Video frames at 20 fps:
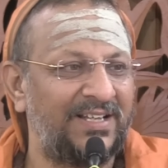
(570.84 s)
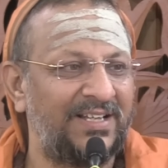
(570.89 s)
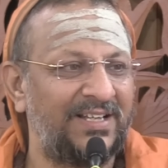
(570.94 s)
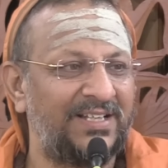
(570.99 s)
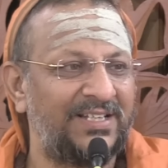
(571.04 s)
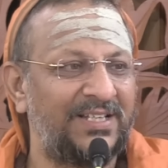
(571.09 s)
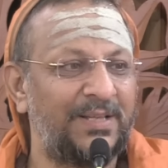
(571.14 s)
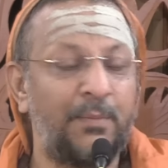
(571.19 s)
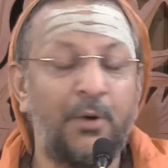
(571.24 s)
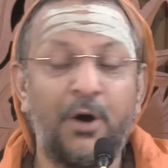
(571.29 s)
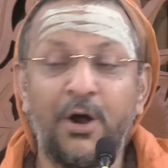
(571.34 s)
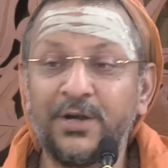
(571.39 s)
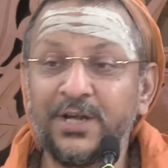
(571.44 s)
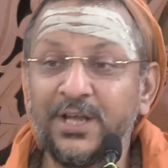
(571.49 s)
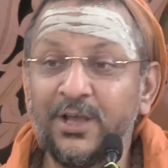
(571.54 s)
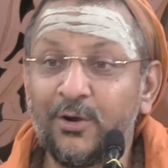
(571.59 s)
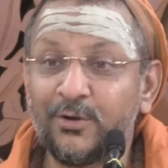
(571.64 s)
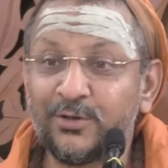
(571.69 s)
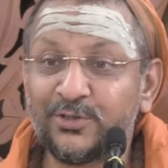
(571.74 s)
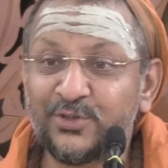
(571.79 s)
The body
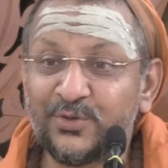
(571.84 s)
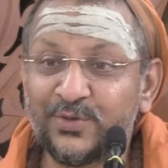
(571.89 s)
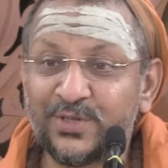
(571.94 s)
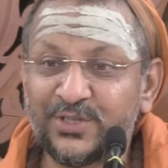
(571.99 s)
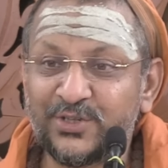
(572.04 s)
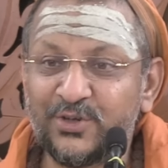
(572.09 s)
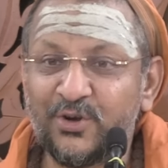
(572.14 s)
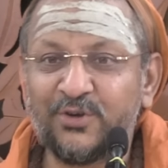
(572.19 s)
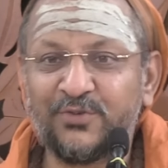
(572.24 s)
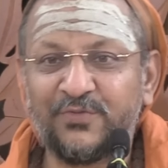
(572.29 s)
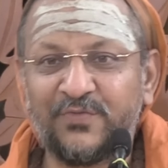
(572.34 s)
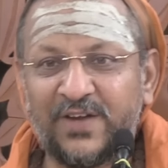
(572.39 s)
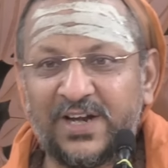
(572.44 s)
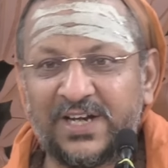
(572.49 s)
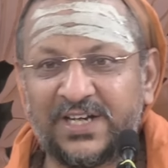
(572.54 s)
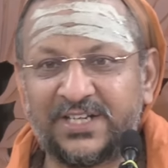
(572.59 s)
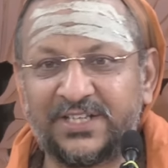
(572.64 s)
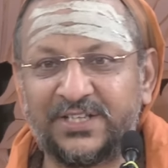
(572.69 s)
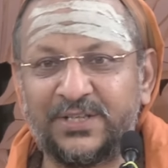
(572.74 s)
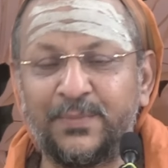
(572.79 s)
also is not
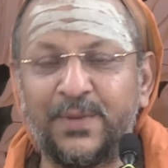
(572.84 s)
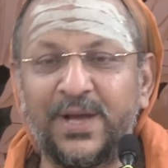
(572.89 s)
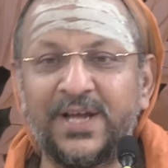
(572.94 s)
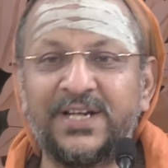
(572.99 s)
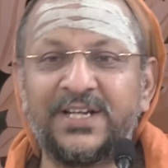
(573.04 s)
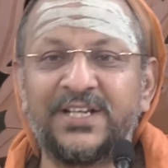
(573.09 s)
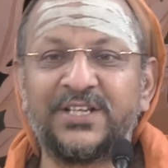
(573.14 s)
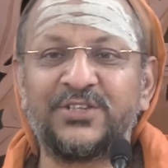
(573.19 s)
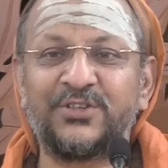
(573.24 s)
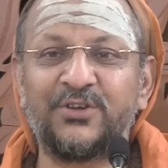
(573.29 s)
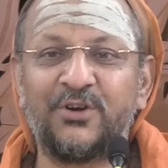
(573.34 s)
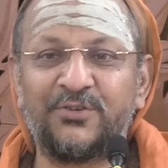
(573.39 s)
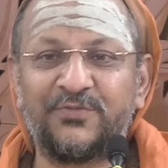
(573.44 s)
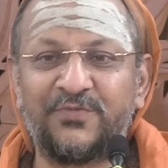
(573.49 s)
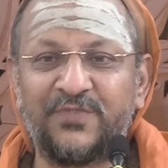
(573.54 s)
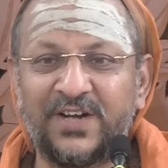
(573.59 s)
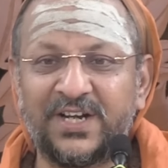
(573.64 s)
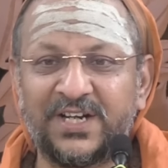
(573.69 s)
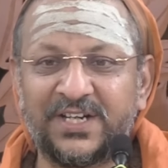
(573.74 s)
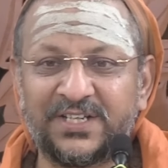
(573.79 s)
felt. The mind is not
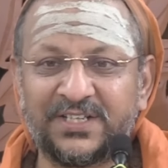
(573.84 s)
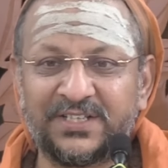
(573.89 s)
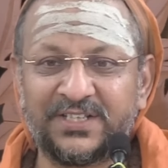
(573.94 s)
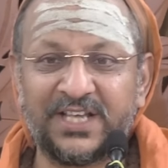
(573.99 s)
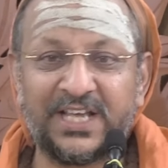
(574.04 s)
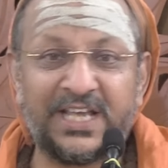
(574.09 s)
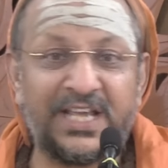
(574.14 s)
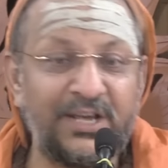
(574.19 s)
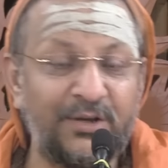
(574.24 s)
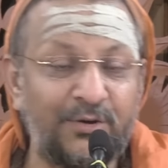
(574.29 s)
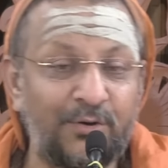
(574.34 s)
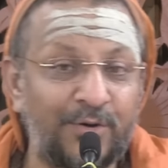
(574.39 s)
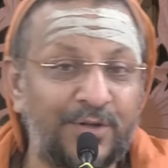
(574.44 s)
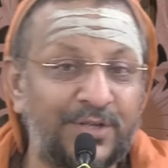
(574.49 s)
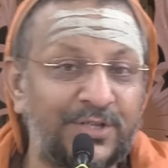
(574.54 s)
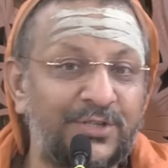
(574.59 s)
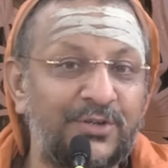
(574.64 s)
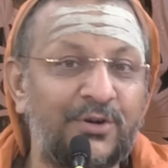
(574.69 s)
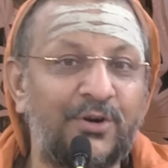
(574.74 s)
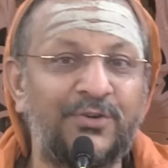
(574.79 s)
felt. The ego
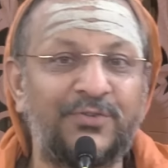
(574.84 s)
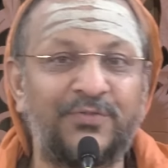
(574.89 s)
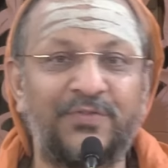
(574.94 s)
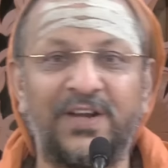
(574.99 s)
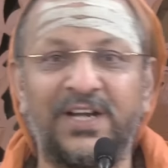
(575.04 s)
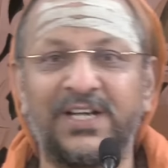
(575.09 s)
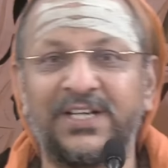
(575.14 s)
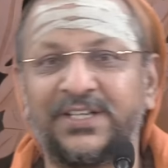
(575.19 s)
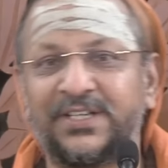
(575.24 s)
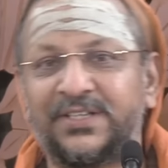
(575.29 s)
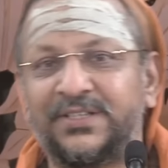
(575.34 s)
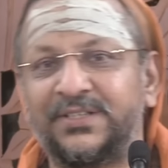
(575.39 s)
is not felt.